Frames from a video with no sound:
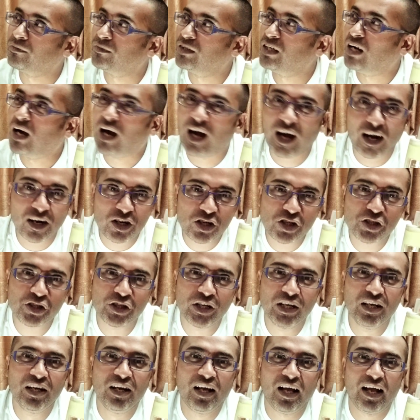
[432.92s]
harsh
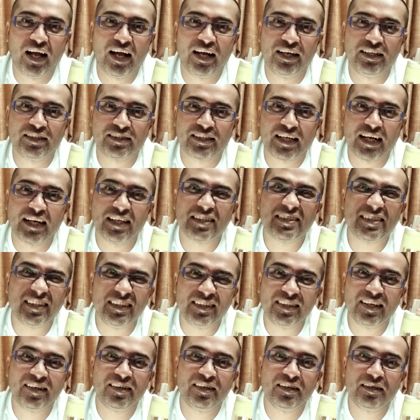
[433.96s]
and it's kind of
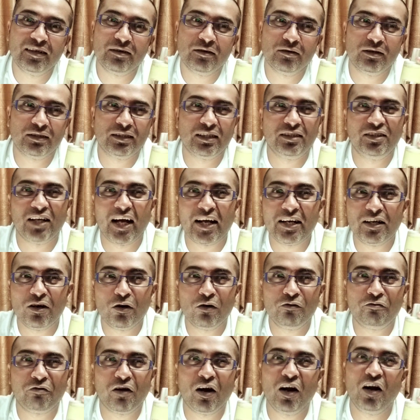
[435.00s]
synthetic the dry
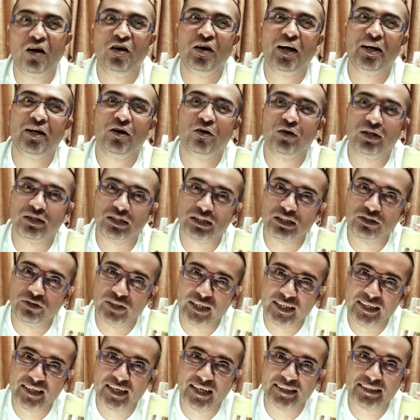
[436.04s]
down far dry down it's
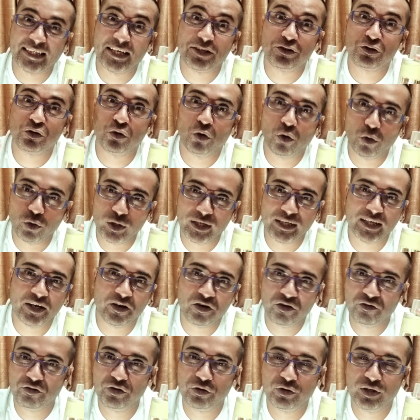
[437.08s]
really nice I used to own it I
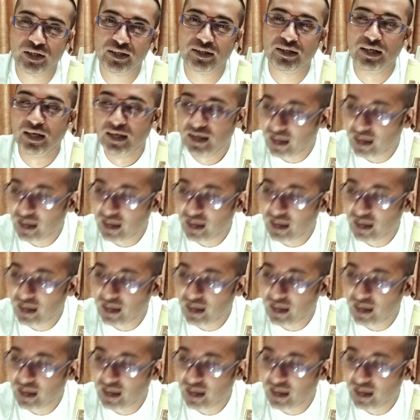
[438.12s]
reviewed it